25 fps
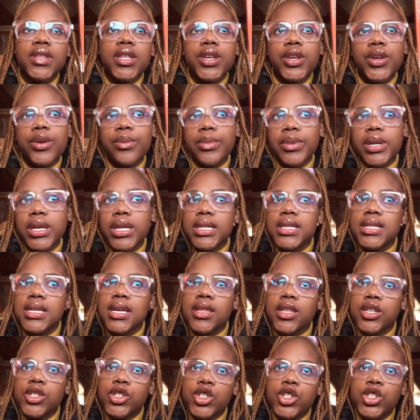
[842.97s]
in the community
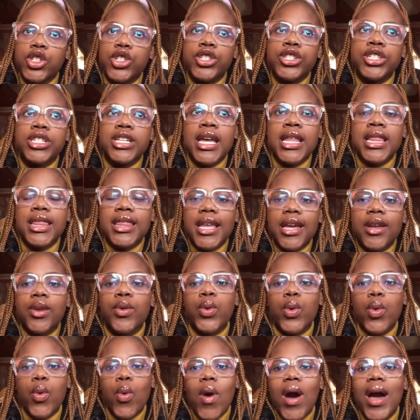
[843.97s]
and the church, and
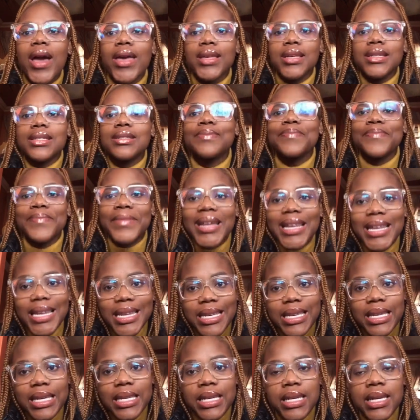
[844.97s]
that requires
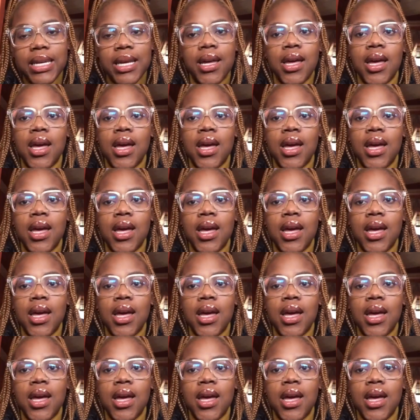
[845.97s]
money.